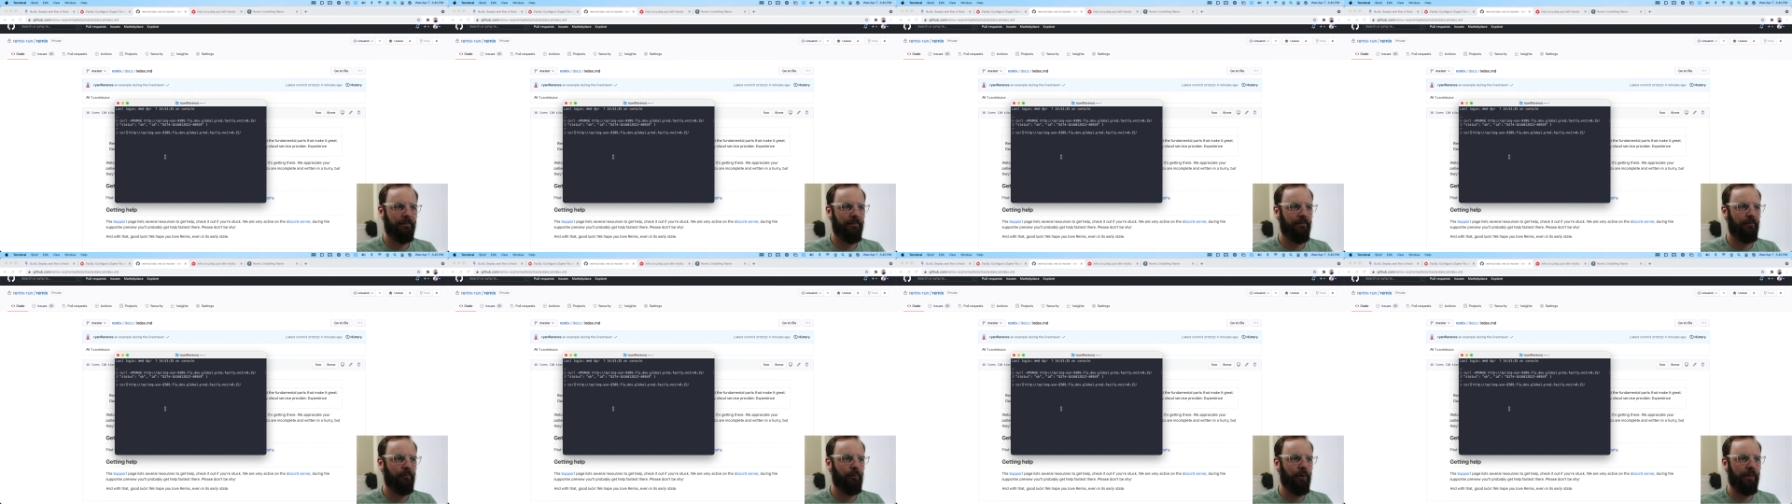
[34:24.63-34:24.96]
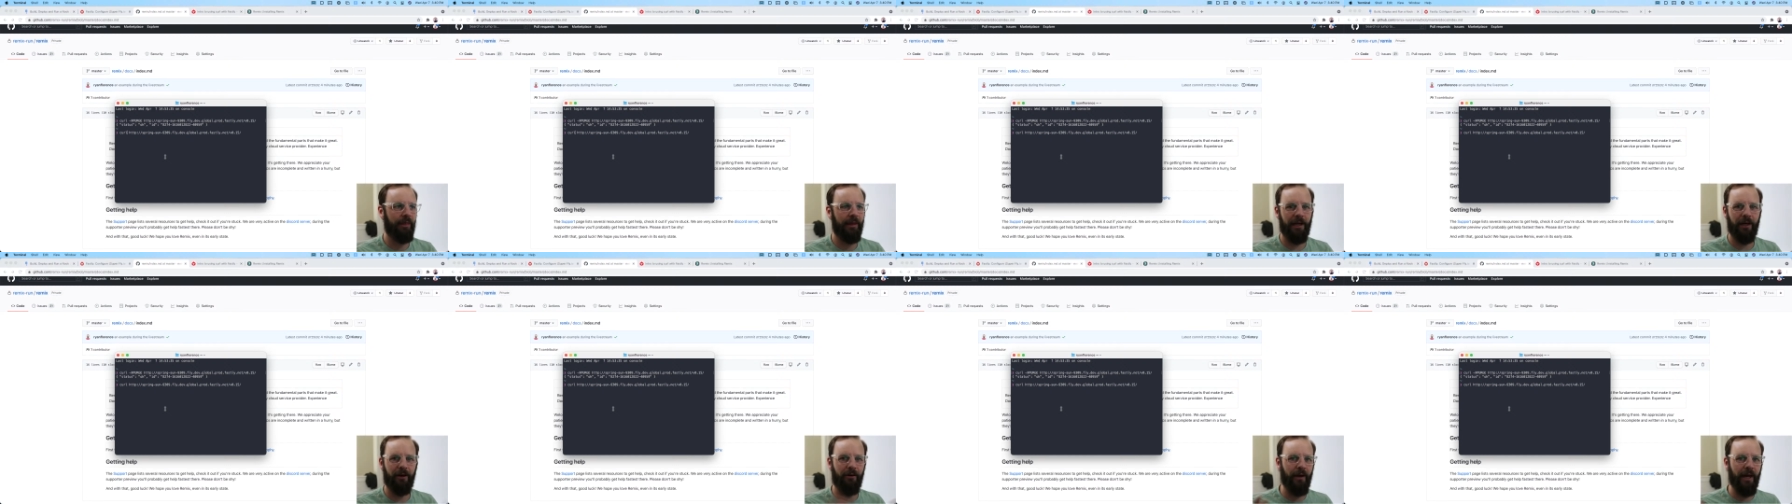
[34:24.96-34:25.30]

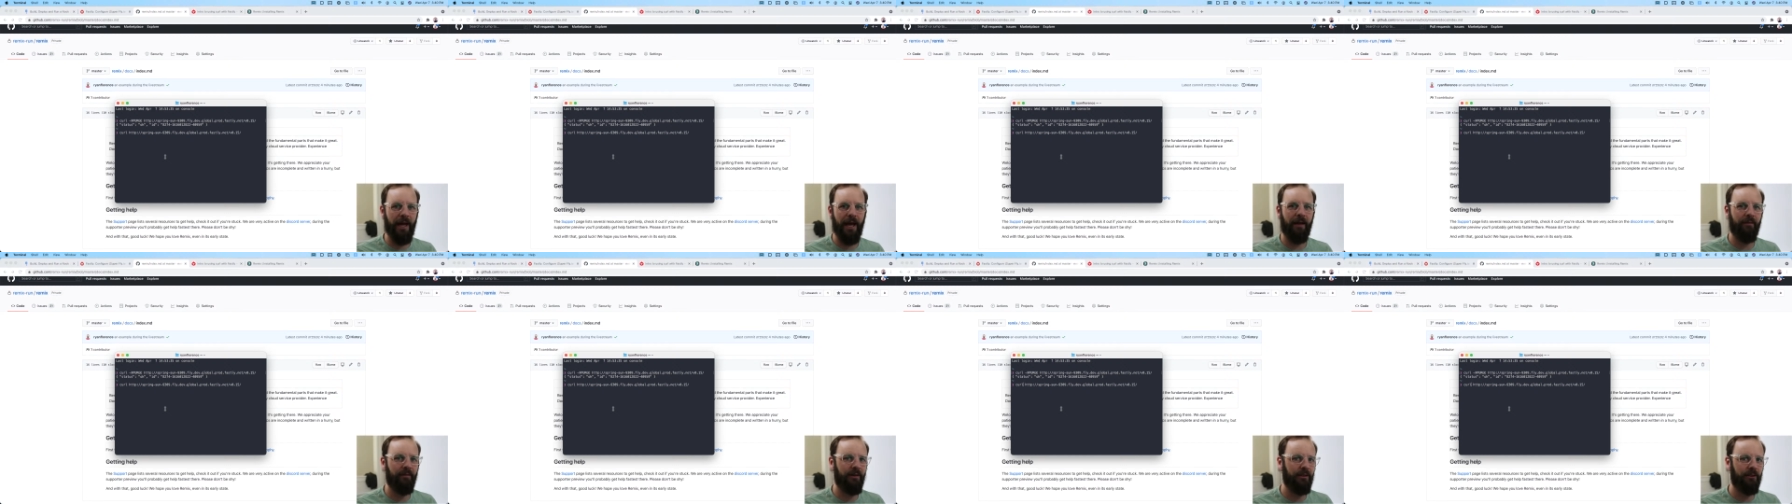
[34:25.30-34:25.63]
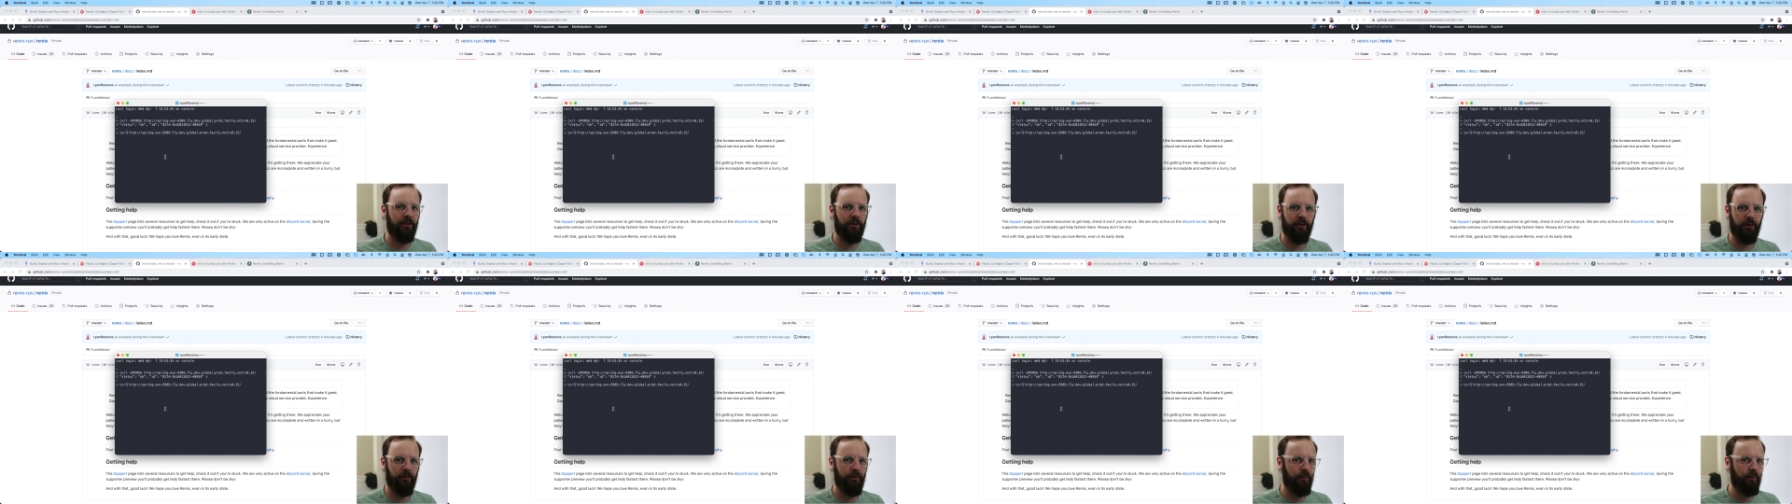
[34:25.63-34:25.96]
without having to
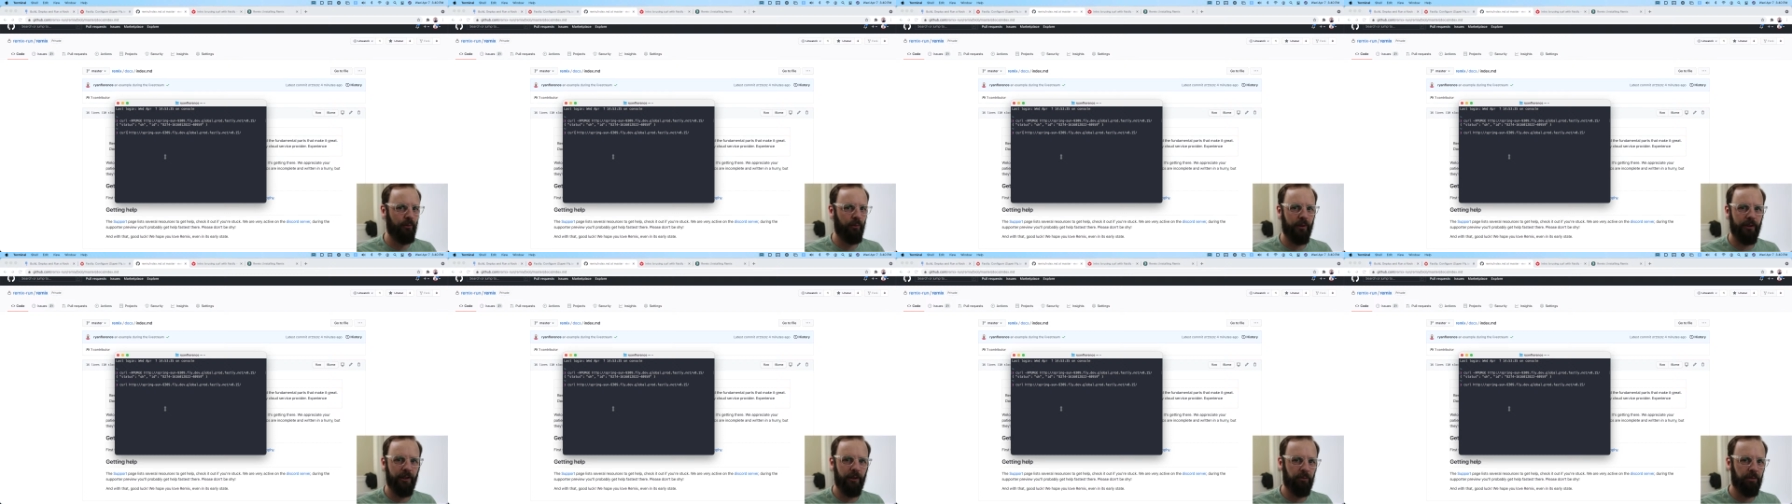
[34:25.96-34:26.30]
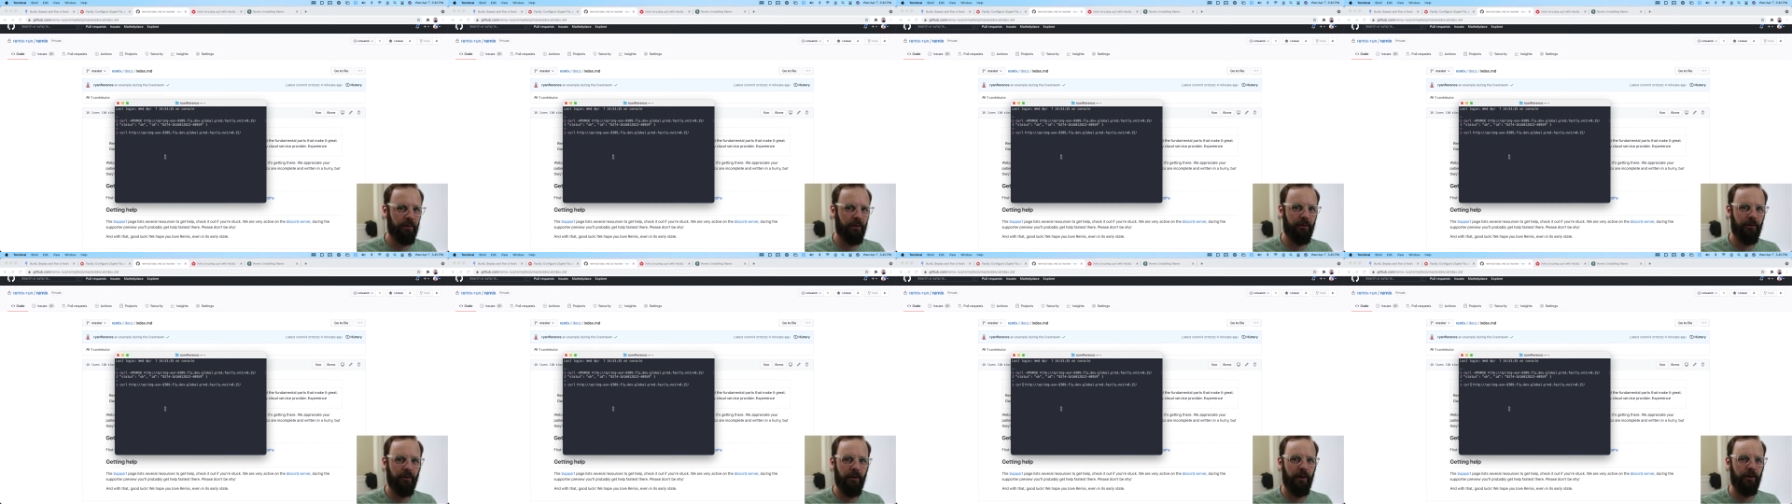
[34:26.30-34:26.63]
do
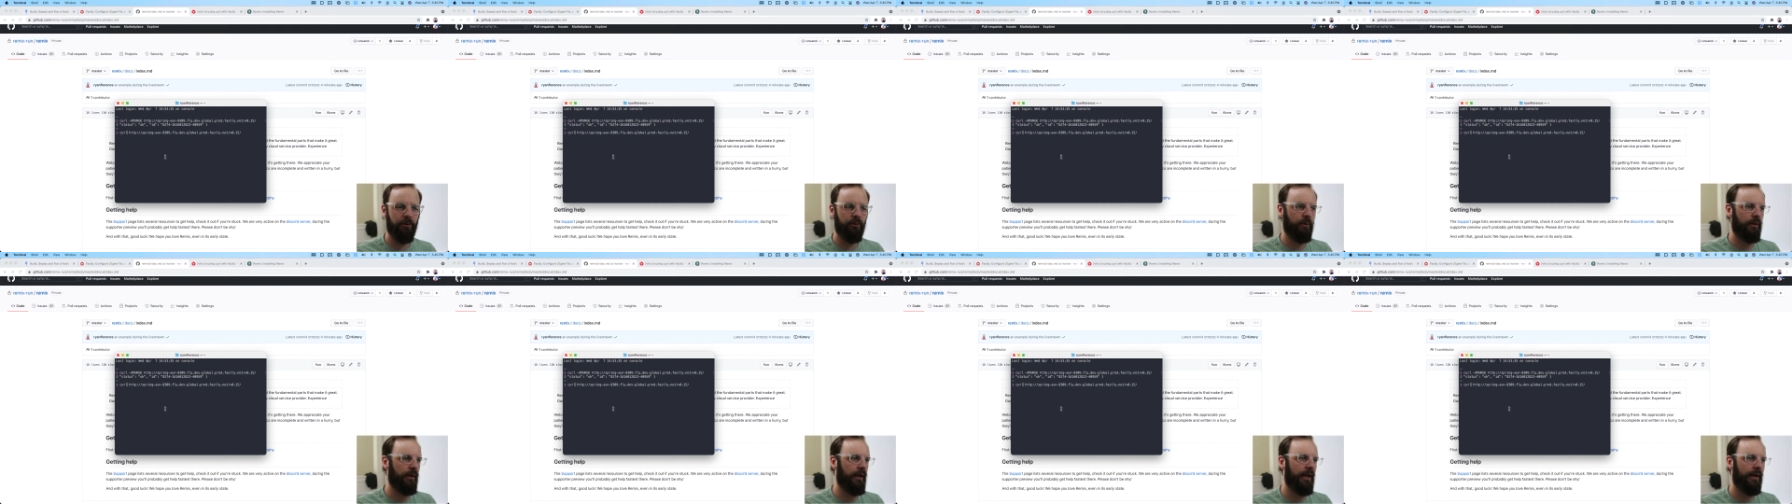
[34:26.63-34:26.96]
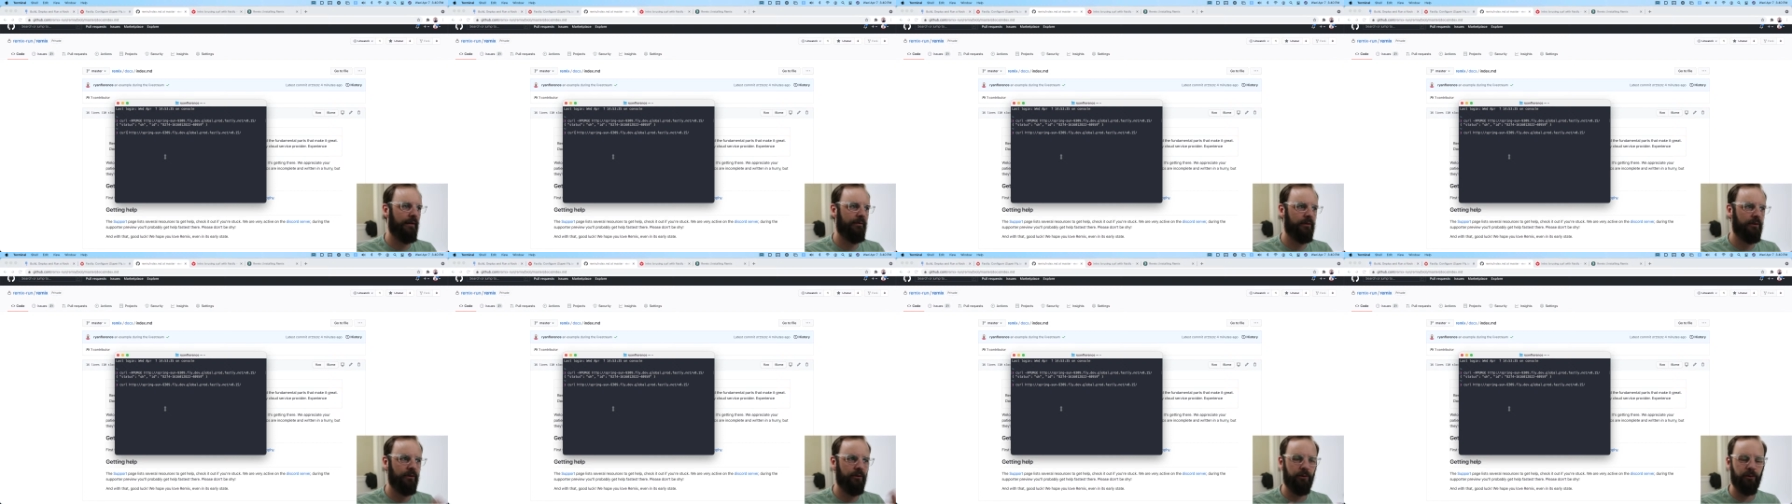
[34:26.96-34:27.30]
redeploys, without
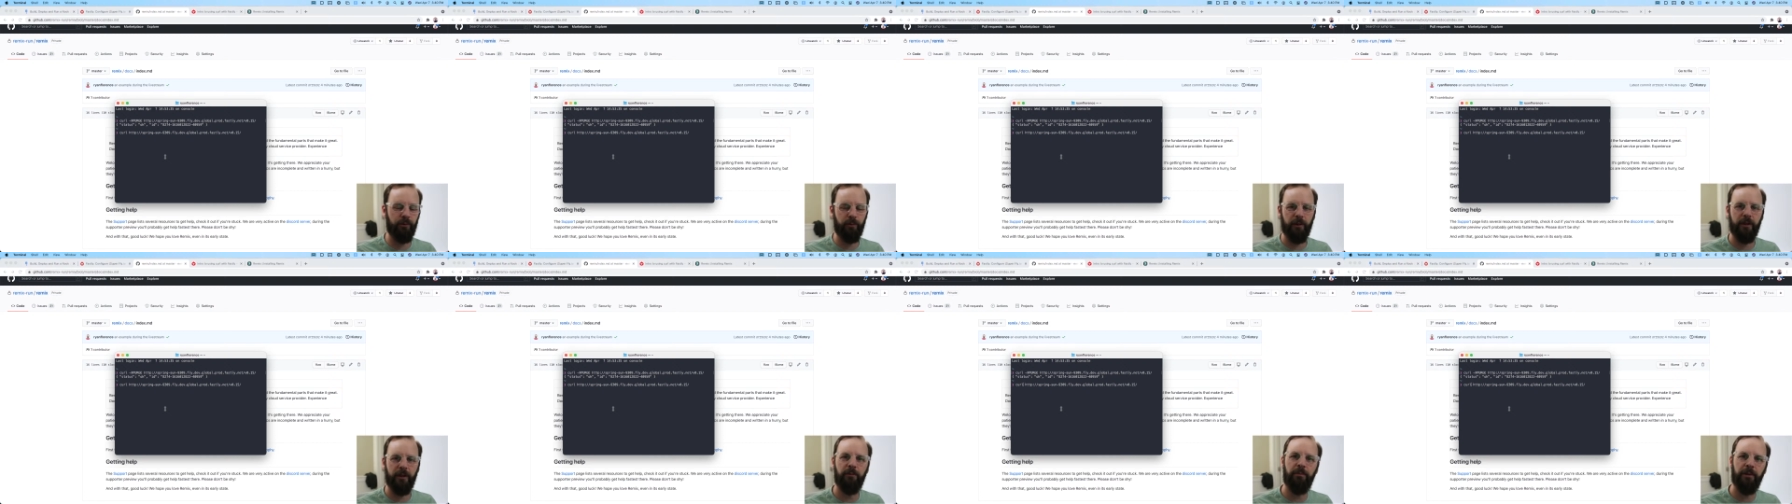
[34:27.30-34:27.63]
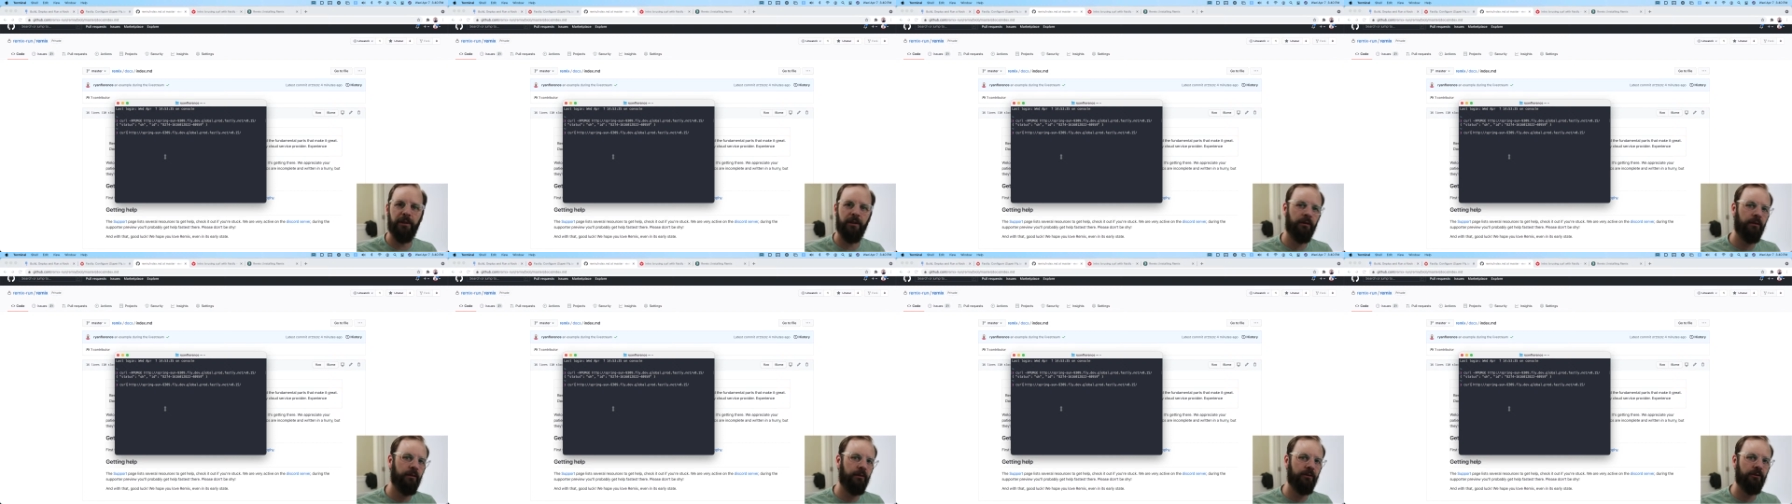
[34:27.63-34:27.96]
having to do
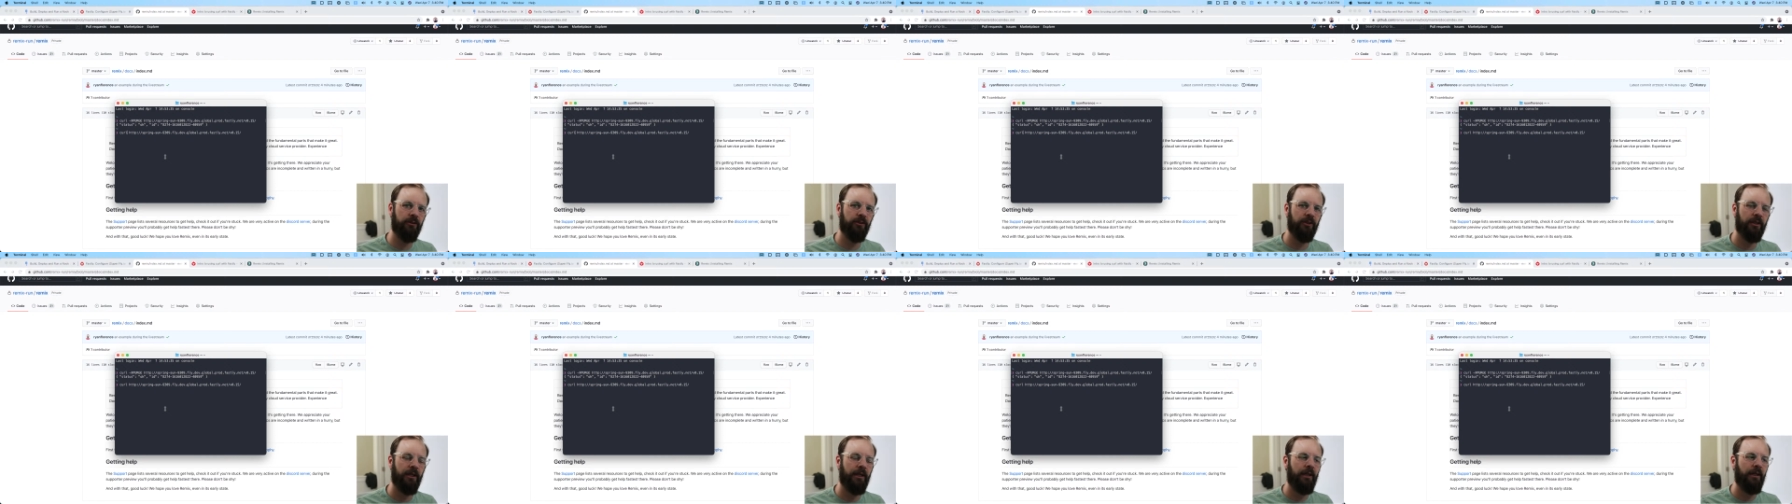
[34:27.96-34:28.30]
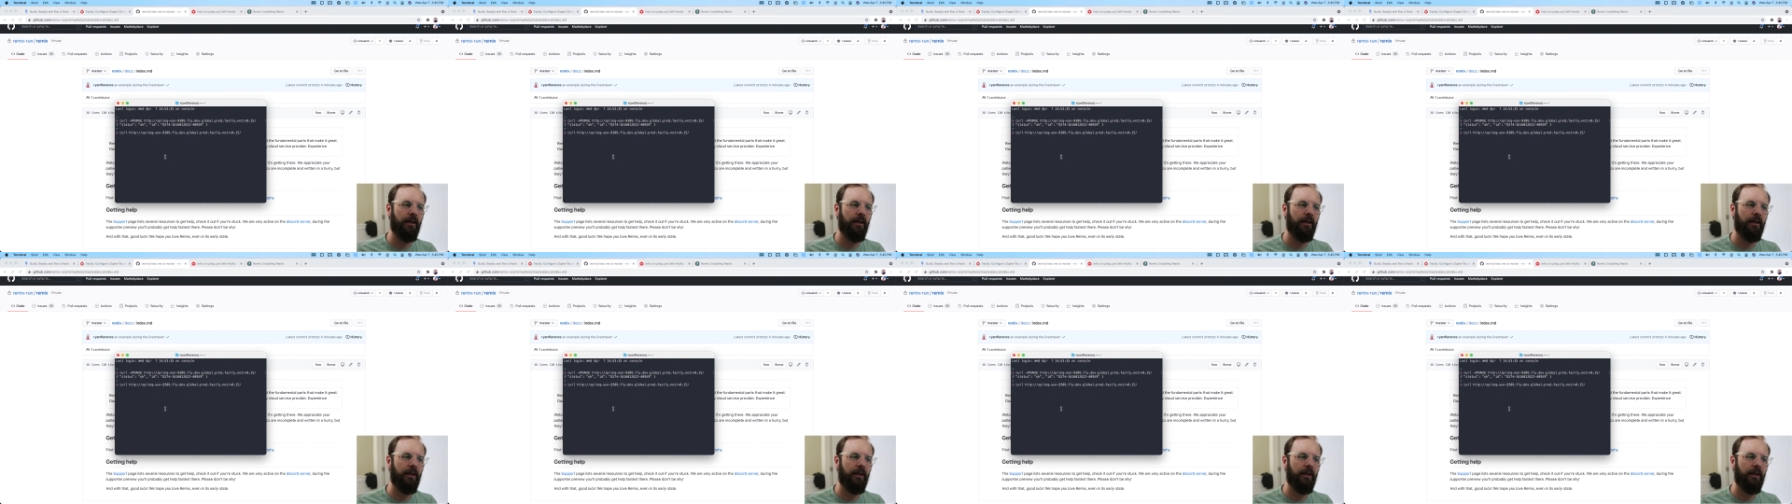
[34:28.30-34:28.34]
rebuilds.